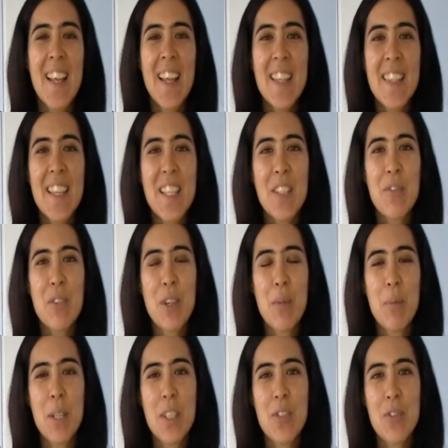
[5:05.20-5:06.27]
Thank you very
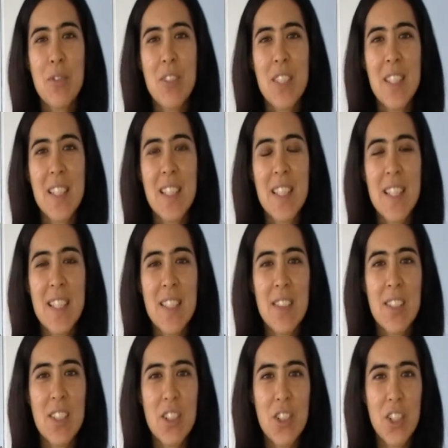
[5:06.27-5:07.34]
much for visiting
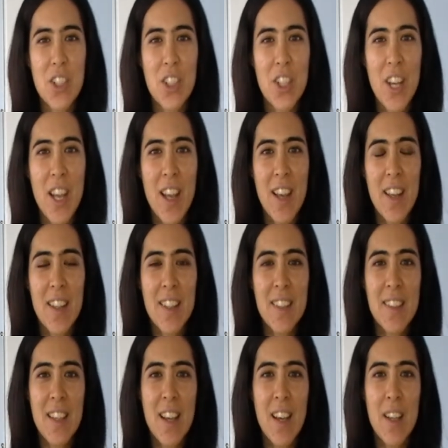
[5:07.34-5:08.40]
ESL Teacher
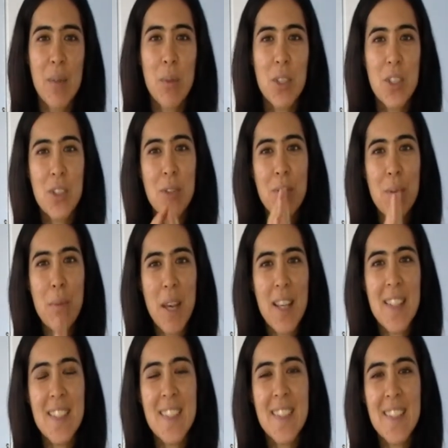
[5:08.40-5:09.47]
and I wish you the
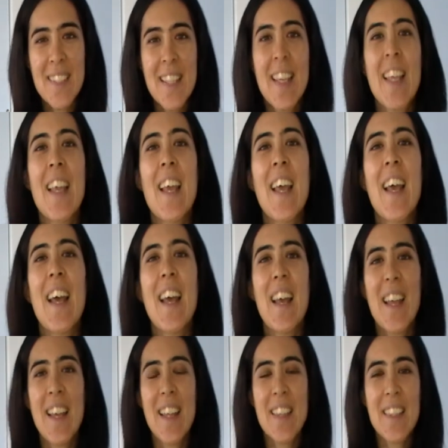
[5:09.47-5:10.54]
best.
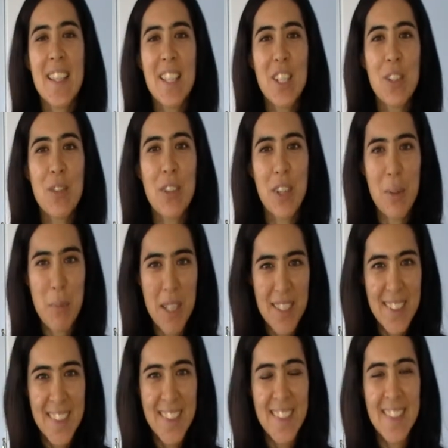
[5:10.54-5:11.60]
Uh, thank you very
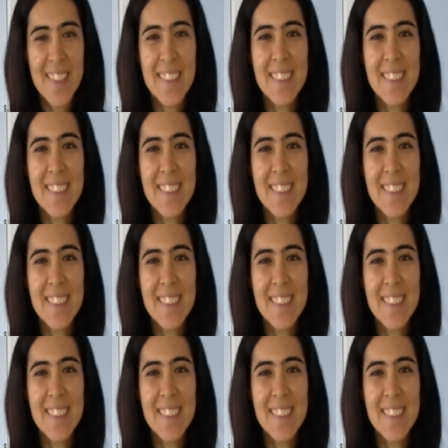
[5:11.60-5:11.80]
much.